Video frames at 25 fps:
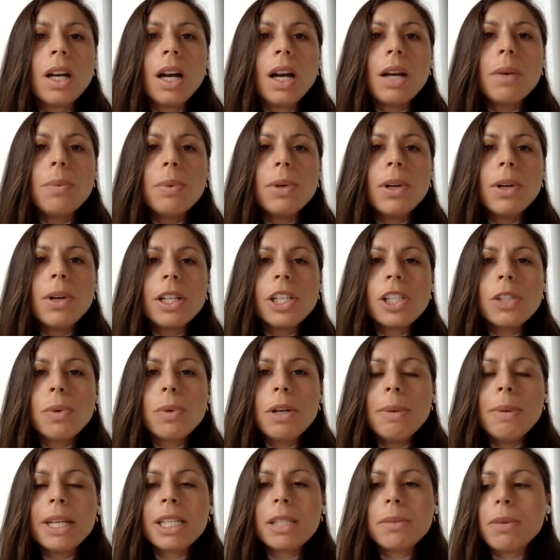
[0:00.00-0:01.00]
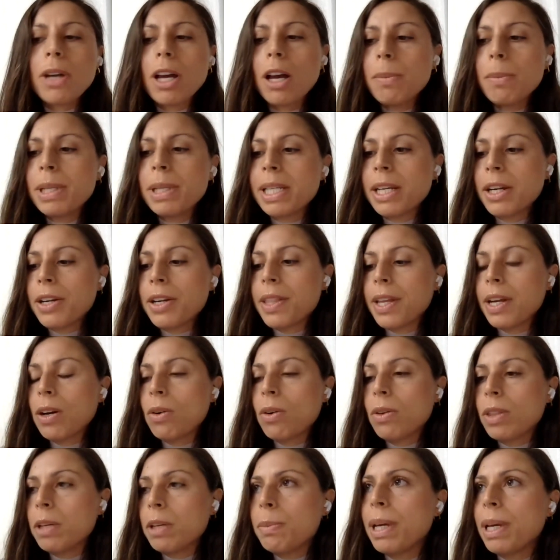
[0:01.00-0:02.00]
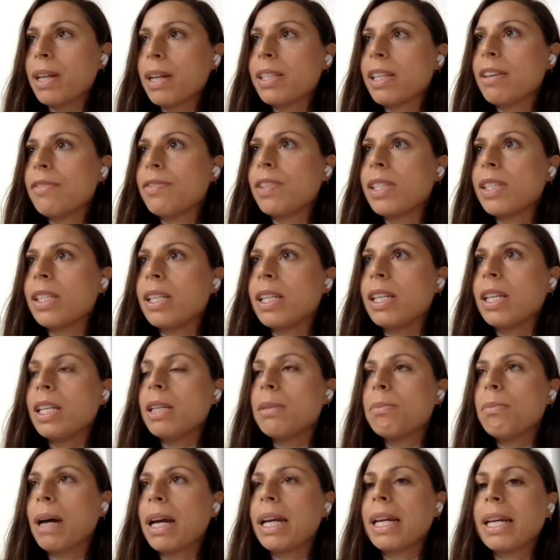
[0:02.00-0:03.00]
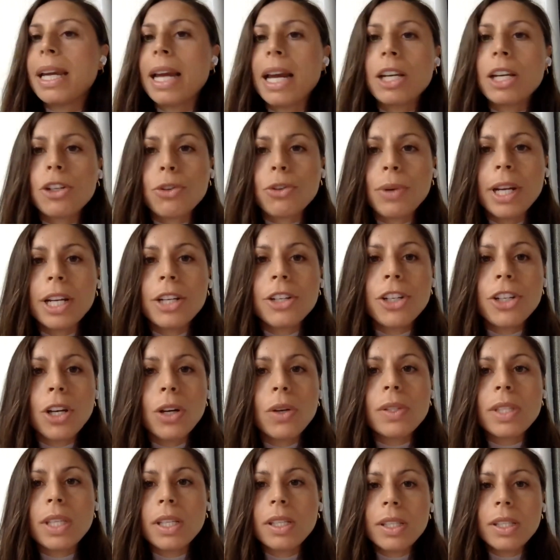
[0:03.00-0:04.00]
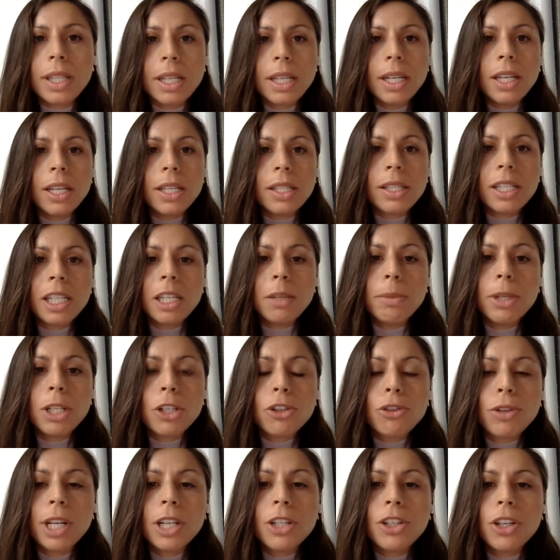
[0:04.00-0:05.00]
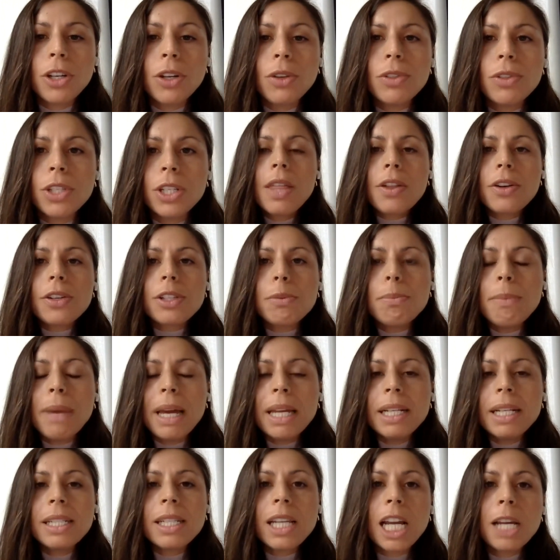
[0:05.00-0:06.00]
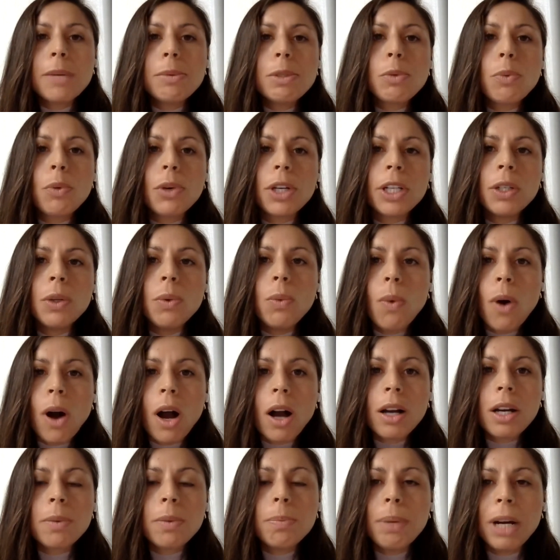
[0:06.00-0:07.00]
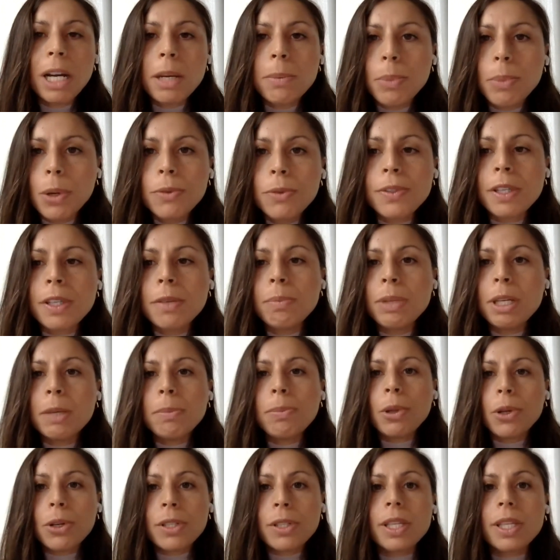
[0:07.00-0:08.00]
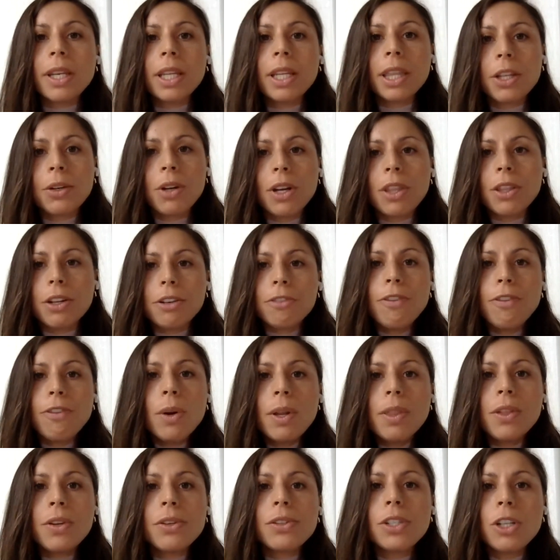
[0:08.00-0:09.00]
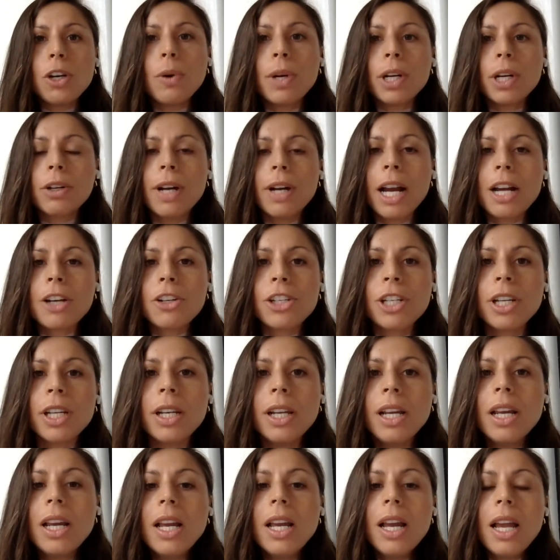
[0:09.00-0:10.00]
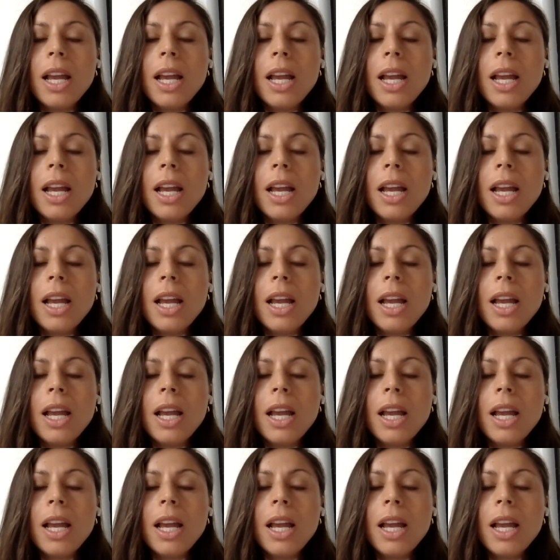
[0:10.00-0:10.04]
I just want to make some commentary there, only because I've seen Mike at trade shows and seen his team at trade shows. There's many times where you walk by booths and people are sitting there on their phone and there's no interaction.